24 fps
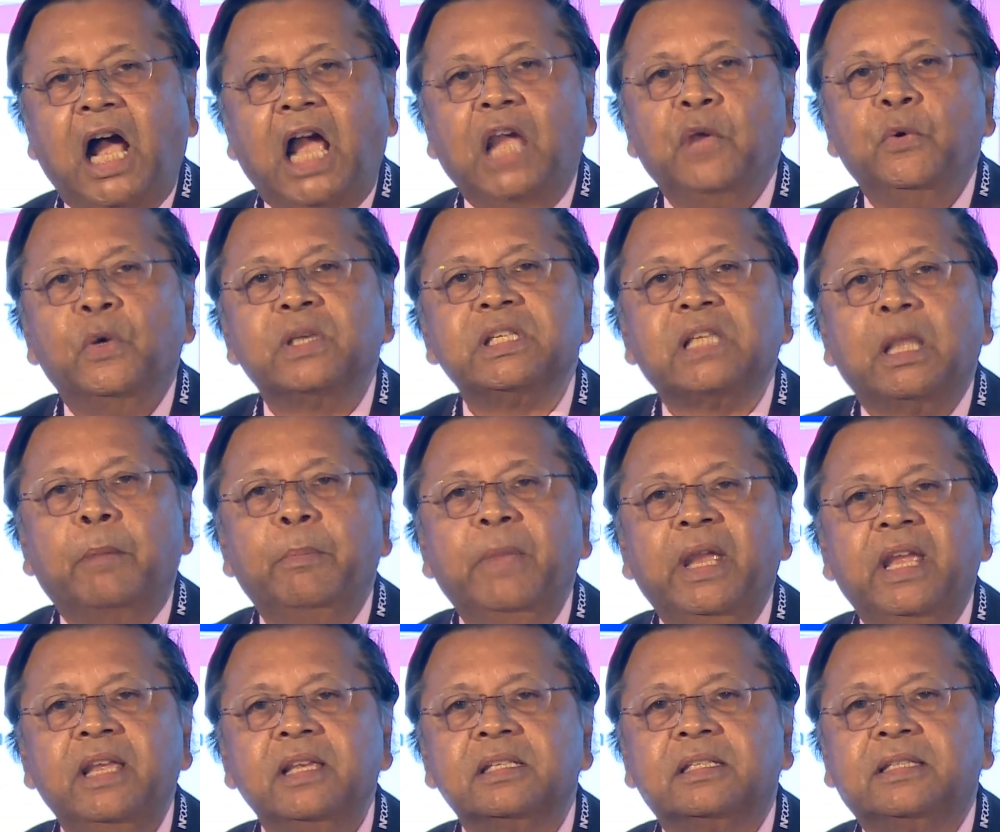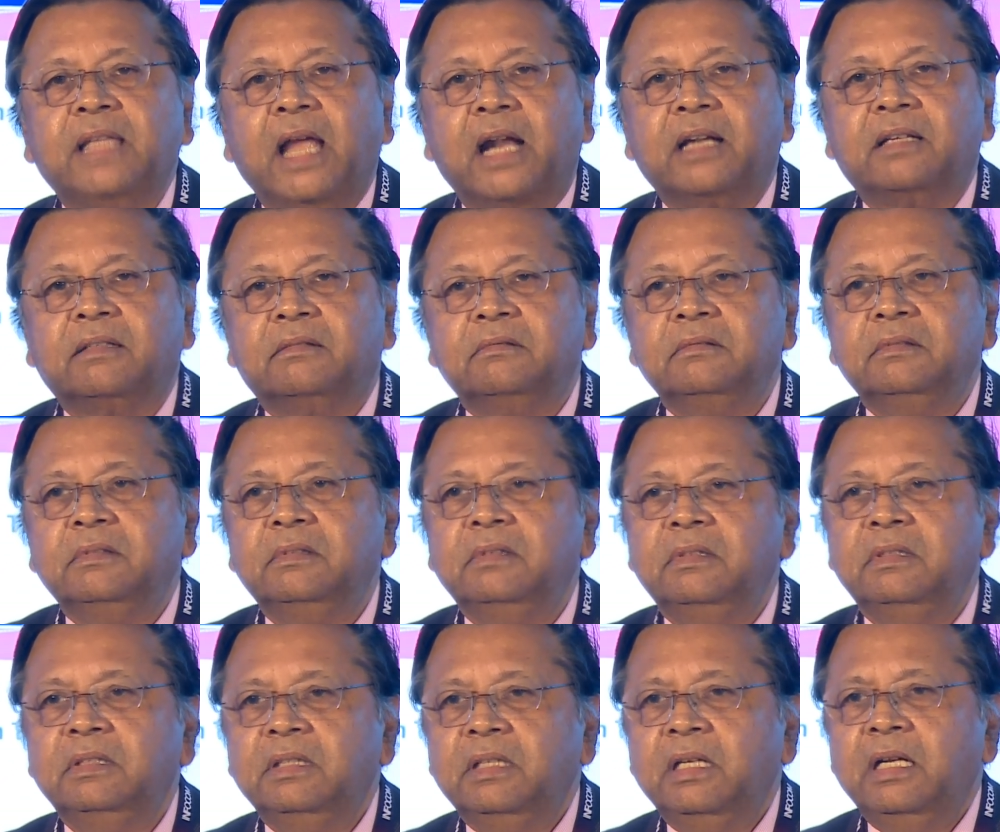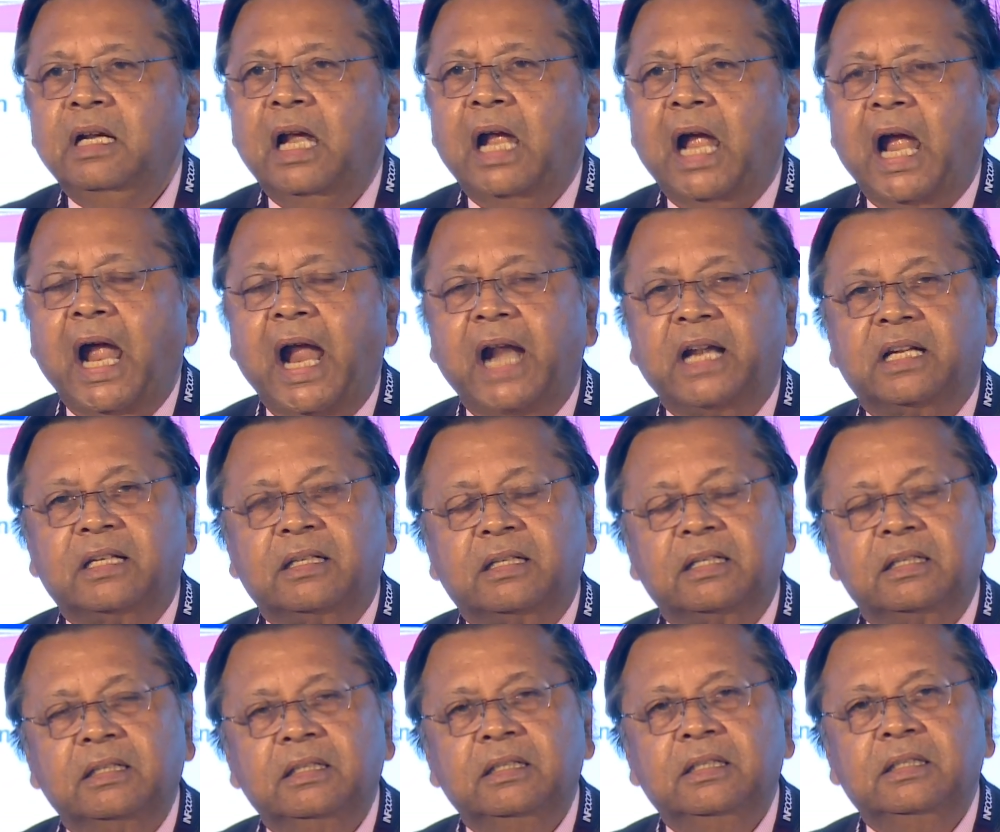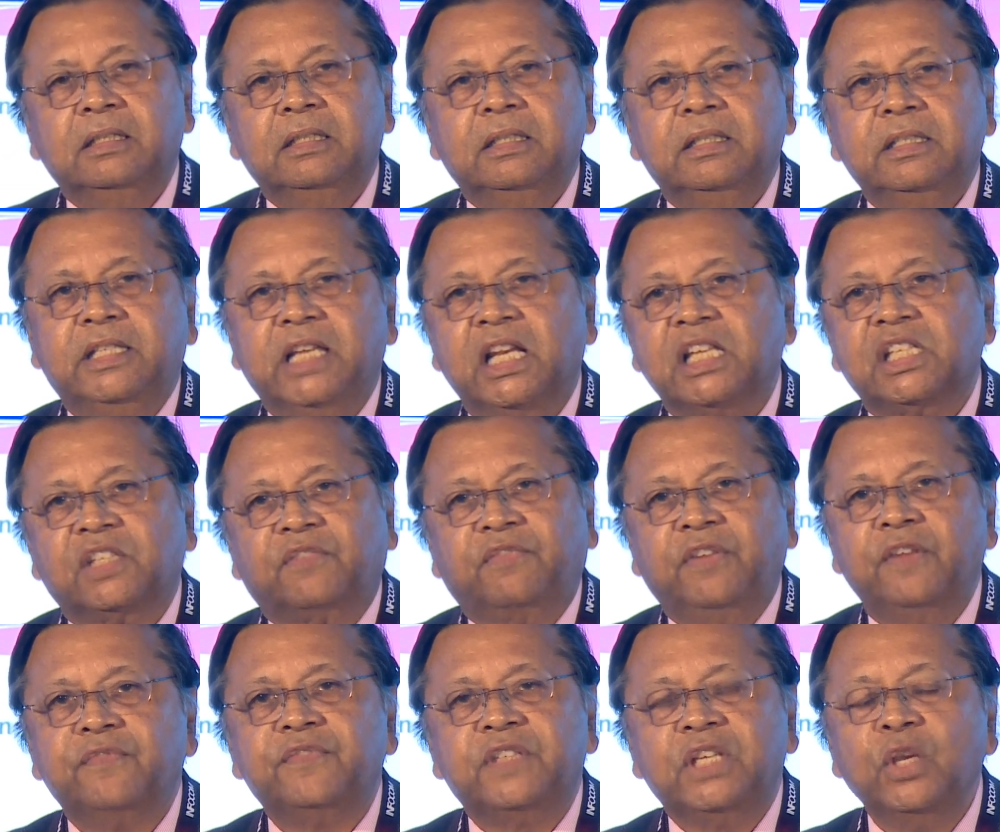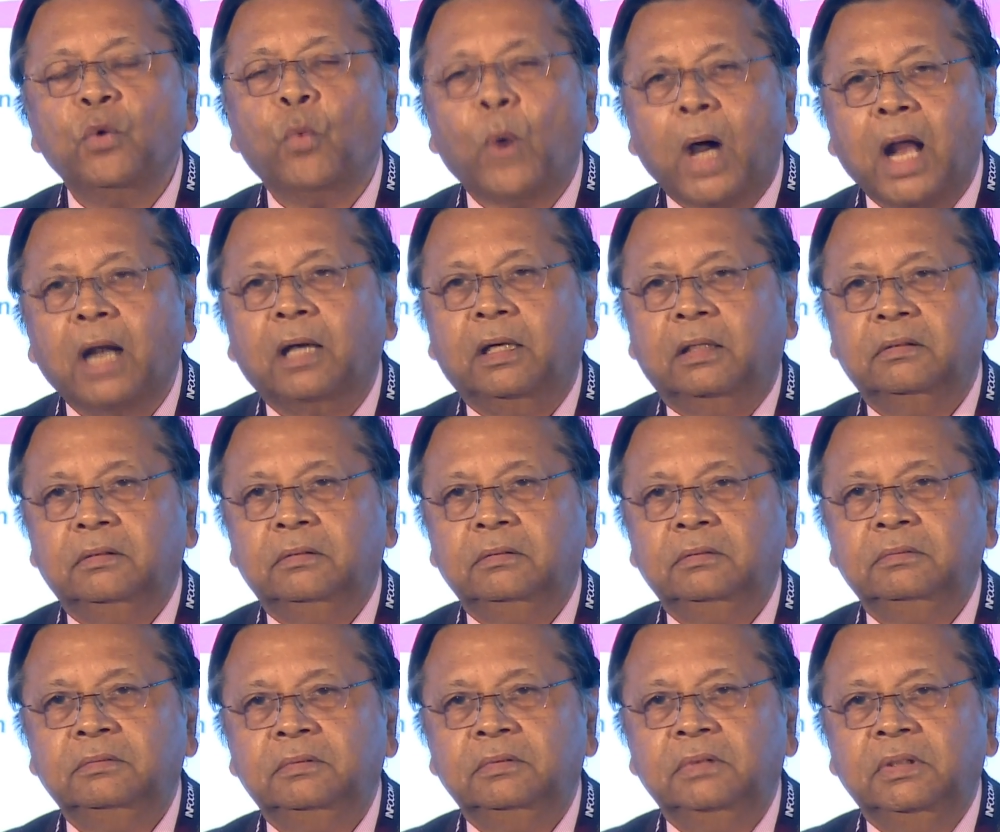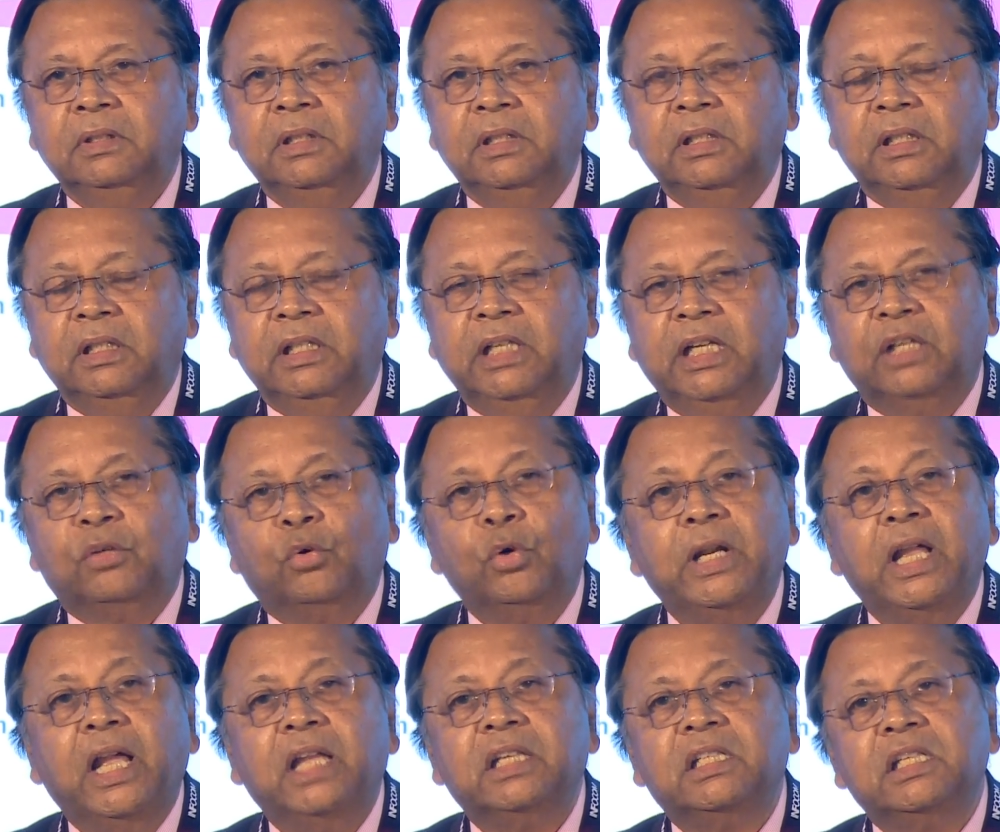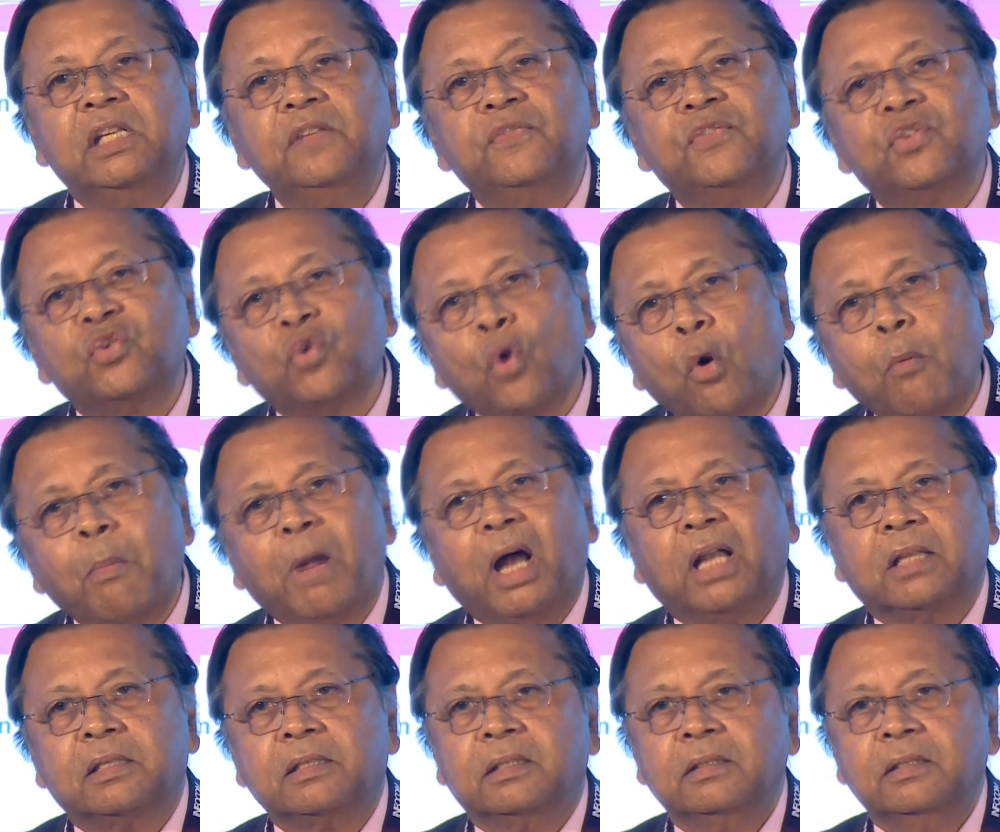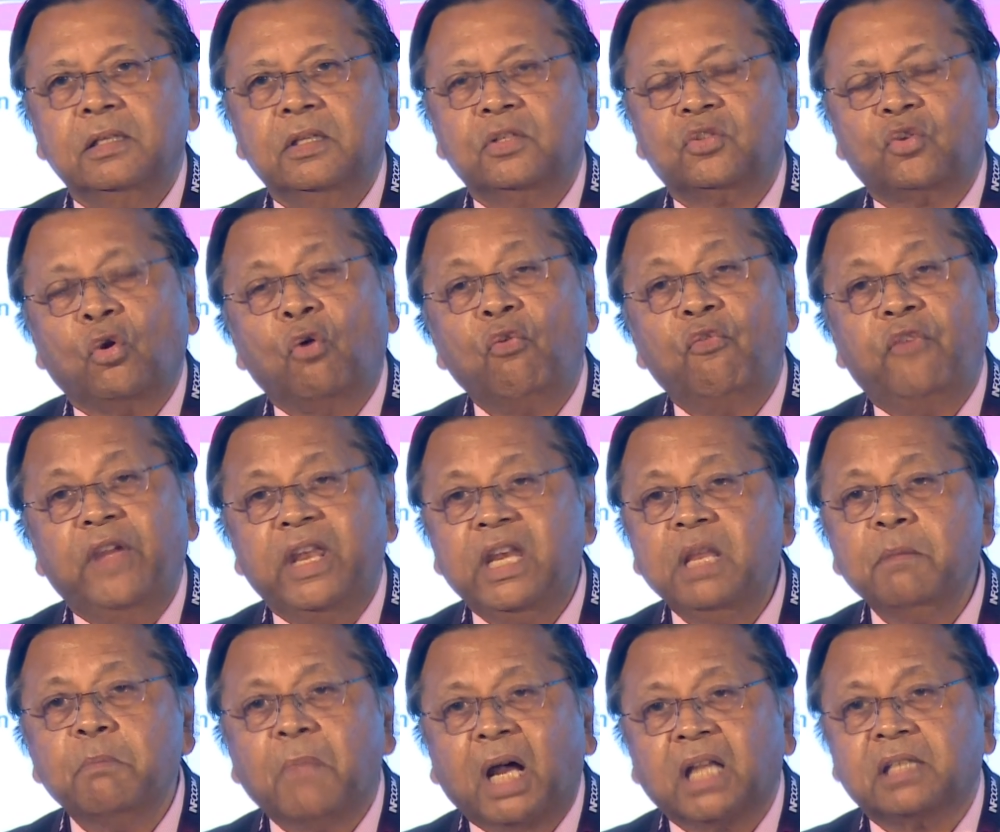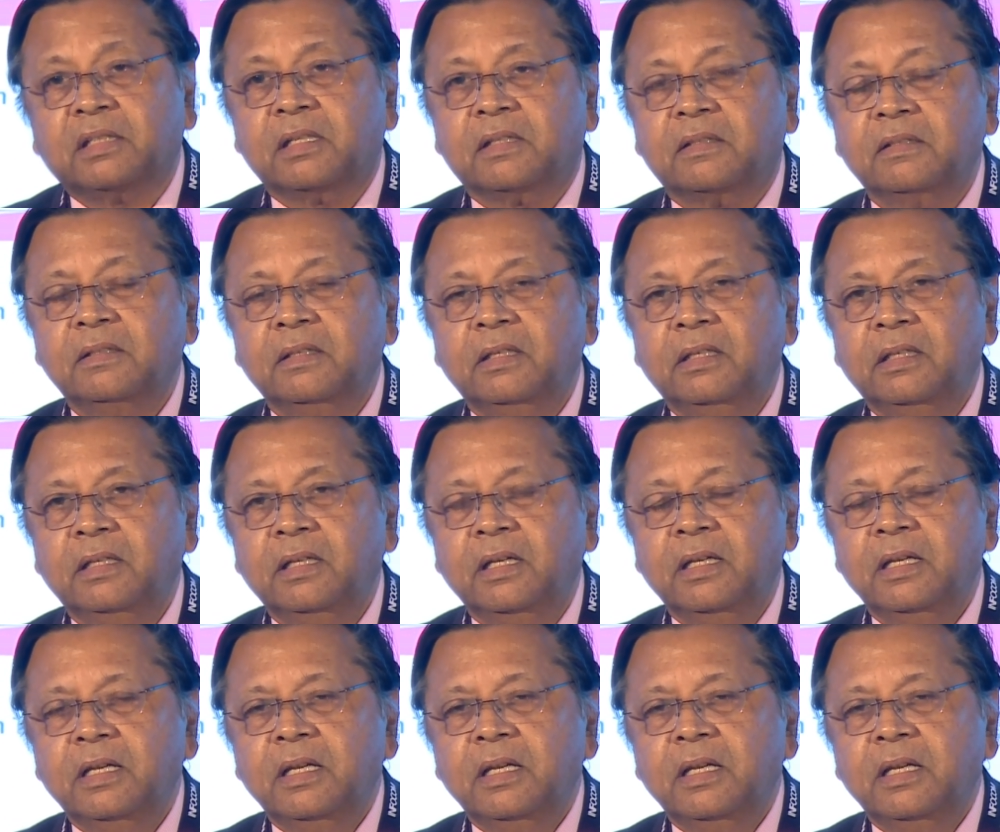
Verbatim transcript: I was amazed that at just 51, he could achieve so much, so very much.